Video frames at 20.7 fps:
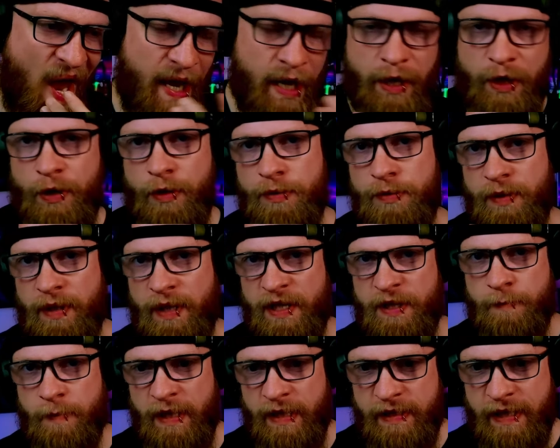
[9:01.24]
in a country
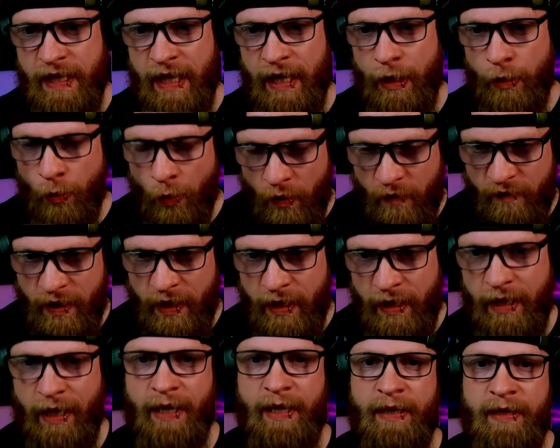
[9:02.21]
that's been taken
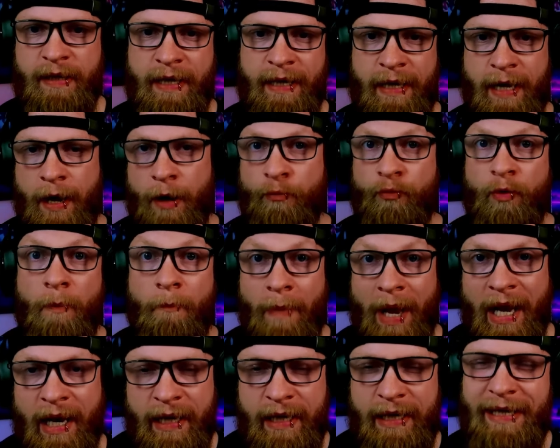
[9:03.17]
over and they are
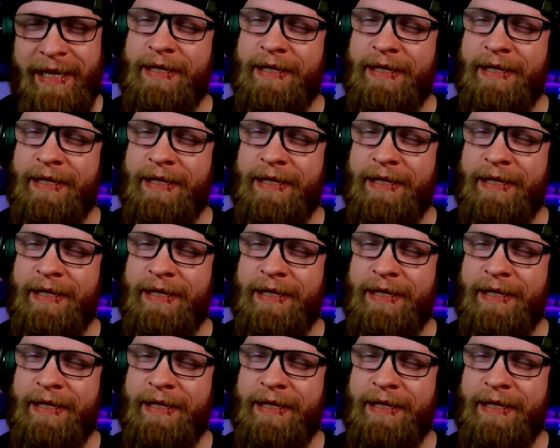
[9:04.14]
rebelling.